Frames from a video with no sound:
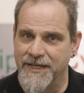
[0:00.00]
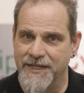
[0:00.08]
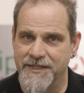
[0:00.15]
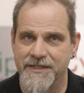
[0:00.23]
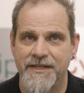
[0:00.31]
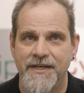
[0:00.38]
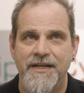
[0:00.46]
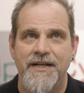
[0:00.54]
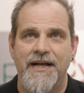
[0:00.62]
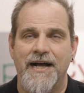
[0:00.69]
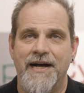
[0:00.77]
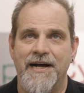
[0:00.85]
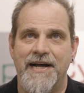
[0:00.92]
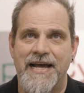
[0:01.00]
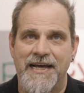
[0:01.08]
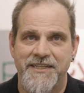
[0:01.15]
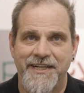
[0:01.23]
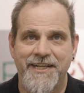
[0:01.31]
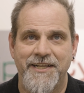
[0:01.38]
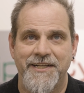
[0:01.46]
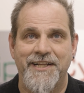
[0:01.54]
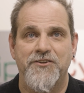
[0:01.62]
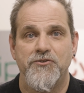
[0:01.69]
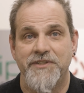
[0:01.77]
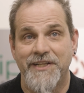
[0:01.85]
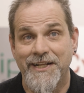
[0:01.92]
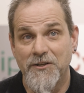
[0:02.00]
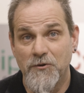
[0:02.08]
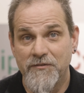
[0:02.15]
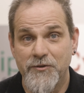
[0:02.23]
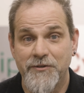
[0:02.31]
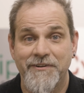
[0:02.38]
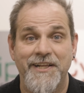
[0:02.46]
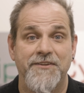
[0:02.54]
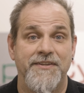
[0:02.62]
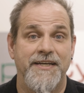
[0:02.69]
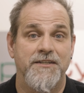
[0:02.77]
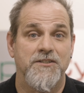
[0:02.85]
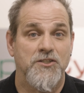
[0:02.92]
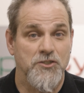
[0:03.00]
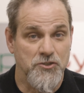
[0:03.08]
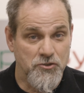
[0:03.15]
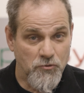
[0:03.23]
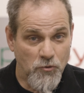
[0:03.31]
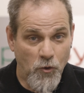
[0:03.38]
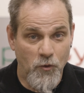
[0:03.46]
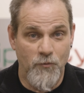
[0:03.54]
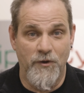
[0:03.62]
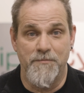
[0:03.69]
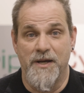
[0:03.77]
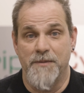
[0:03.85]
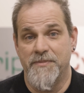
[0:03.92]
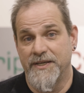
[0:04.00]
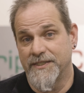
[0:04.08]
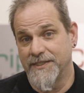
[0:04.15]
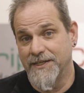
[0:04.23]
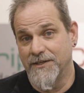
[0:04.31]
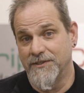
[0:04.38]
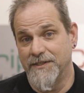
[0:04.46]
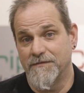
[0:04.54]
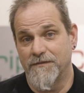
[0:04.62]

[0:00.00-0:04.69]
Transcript: and access to the servers that control what my bank account